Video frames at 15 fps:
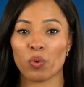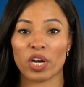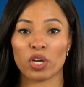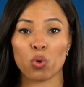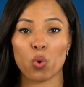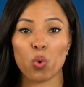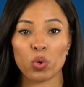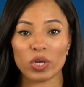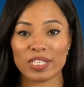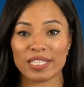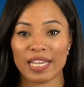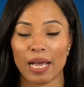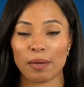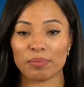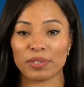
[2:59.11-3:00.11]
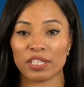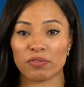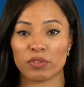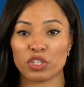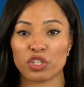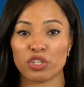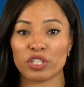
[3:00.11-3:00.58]
where core sampling
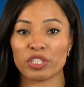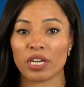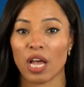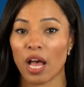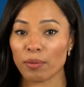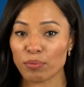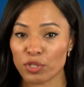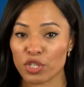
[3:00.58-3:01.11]
returned up